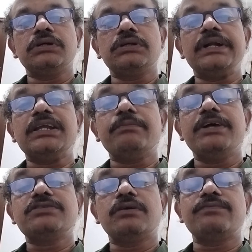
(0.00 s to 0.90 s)

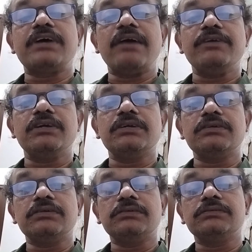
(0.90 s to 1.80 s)
database of having
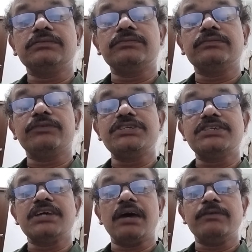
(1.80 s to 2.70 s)
which
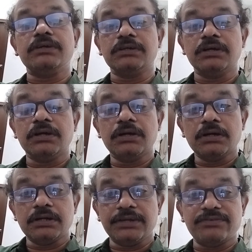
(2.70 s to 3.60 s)
is having
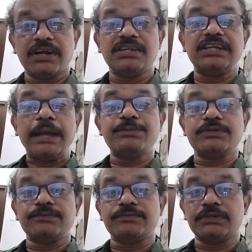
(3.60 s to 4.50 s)
different types
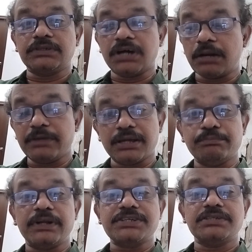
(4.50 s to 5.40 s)
of karmic
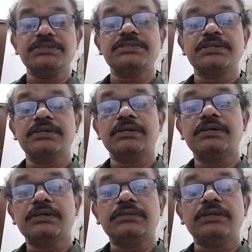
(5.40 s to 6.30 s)
impressions
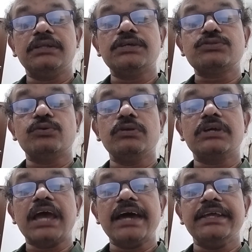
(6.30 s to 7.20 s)
that the soul
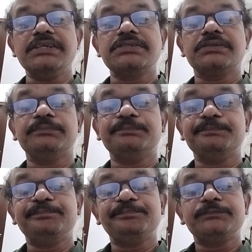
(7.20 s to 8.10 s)
carries.
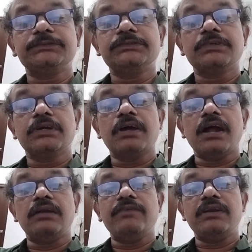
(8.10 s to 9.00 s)

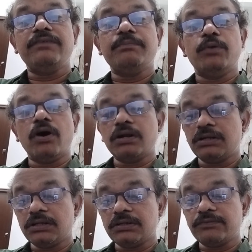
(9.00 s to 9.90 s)
And when we
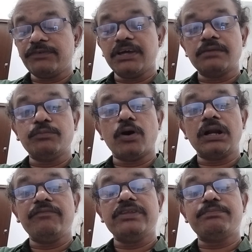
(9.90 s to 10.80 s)
are
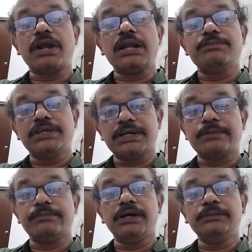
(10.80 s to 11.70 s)
born with Prarabda
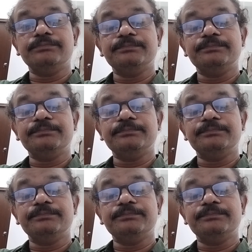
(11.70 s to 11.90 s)
karma,